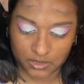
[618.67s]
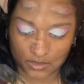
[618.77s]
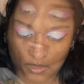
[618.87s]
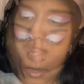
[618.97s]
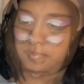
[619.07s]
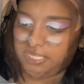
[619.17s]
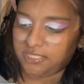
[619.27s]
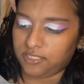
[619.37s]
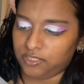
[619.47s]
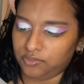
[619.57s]
I was gonna mix
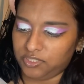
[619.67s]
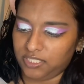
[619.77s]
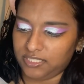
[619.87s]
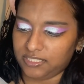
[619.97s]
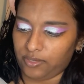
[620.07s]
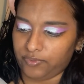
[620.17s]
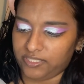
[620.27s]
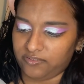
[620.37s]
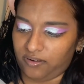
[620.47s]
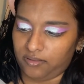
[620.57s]
the two shades that we
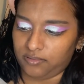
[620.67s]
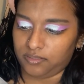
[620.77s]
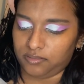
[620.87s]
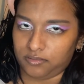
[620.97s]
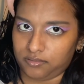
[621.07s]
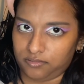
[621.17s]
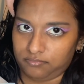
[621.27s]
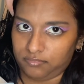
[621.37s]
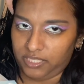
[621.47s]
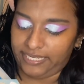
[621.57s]
did on the
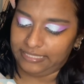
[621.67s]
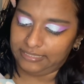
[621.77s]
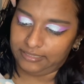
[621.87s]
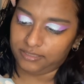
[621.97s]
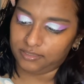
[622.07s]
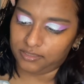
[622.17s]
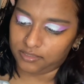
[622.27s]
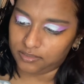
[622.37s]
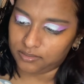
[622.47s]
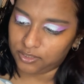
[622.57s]
like lid,
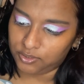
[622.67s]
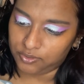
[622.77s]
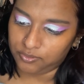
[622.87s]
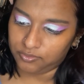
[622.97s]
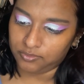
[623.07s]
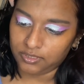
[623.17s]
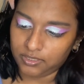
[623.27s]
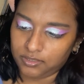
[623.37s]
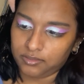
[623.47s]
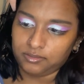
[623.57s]
the two
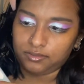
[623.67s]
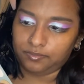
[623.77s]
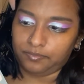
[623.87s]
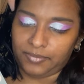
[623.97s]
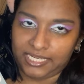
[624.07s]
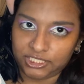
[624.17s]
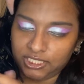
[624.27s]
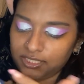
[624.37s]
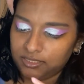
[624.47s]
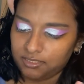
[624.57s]
matte
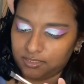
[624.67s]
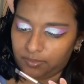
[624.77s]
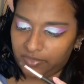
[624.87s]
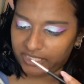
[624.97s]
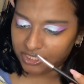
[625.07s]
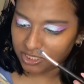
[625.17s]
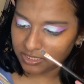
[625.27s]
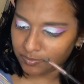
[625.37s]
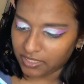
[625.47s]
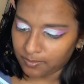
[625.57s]
shades, the pinky
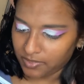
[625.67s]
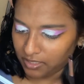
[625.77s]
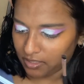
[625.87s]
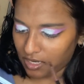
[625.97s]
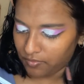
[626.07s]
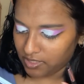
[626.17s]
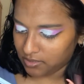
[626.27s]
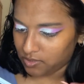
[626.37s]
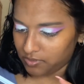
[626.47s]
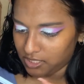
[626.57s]
shades, but I'm like, I want to
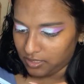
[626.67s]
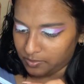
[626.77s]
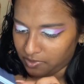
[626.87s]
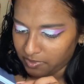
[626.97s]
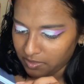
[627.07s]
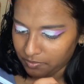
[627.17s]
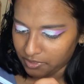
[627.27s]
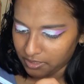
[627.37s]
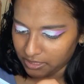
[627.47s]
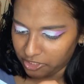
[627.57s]
switch it up, so I'm gonna
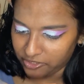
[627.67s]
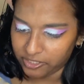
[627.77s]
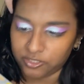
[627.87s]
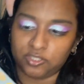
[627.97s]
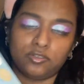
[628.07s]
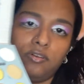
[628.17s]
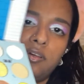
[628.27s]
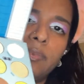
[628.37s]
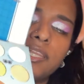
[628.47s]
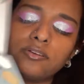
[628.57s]
put Curious Soul on
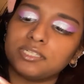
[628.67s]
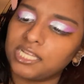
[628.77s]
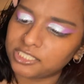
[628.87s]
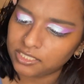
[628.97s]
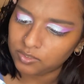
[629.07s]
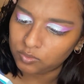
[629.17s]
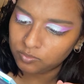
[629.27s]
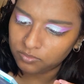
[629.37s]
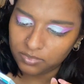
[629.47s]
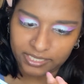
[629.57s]
my lower lash line. Oop,
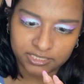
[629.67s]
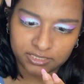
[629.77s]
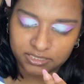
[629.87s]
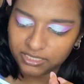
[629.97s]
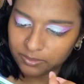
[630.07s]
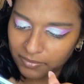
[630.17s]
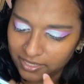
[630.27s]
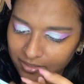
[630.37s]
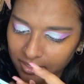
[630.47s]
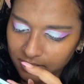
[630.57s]
I just dig my
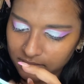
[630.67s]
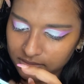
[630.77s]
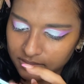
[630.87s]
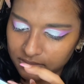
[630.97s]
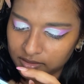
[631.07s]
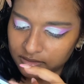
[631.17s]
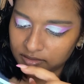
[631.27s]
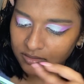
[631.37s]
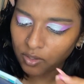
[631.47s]
nail into this.